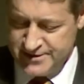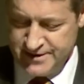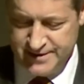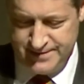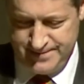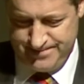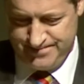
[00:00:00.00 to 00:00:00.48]
it.
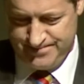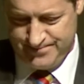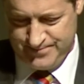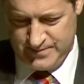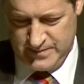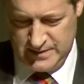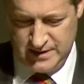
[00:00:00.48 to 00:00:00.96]

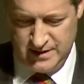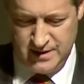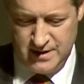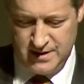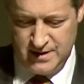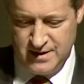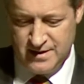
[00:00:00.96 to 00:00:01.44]

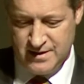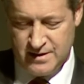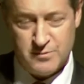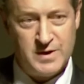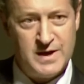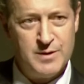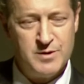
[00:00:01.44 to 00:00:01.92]

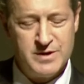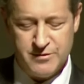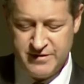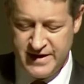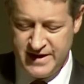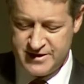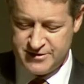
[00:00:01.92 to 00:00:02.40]
Well, I want to
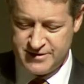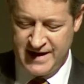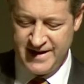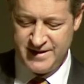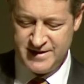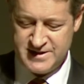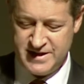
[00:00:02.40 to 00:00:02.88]

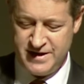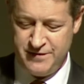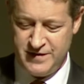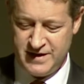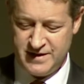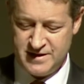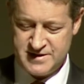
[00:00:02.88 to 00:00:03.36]
reiterate this
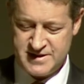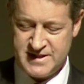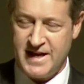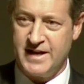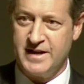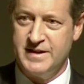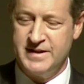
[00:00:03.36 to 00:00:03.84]
evening that
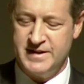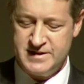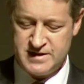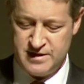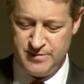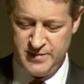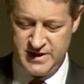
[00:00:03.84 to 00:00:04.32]
SACA is
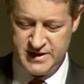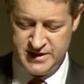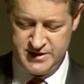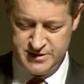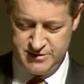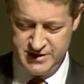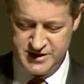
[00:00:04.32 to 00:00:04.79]

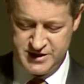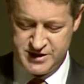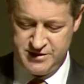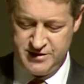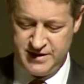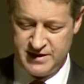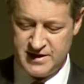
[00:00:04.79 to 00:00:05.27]
committed to
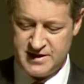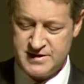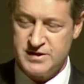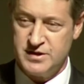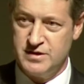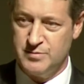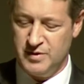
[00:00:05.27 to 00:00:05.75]
ensuring that a
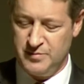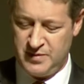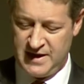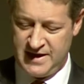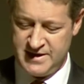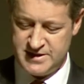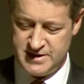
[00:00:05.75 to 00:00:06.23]
suitable
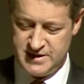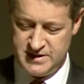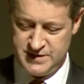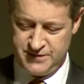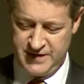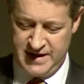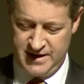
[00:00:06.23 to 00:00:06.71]
place
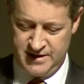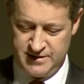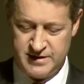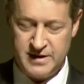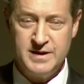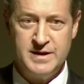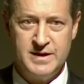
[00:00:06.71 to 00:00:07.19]
is
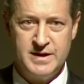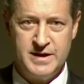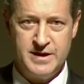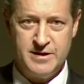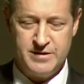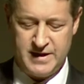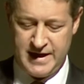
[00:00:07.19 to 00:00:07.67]
found
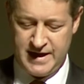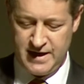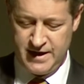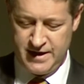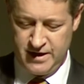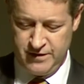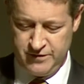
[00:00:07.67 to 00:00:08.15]
here at the
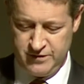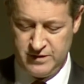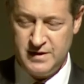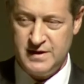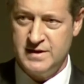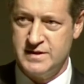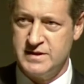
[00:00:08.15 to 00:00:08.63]
Adelaide
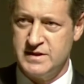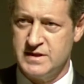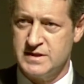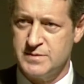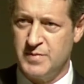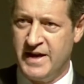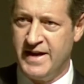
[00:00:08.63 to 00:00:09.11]
Oval to
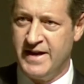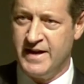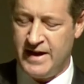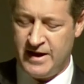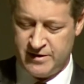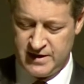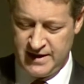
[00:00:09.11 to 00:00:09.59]
display
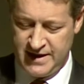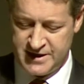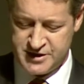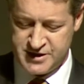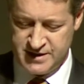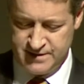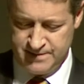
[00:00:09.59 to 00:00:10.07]
our
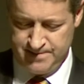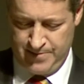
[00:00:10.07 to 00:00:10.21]
collection.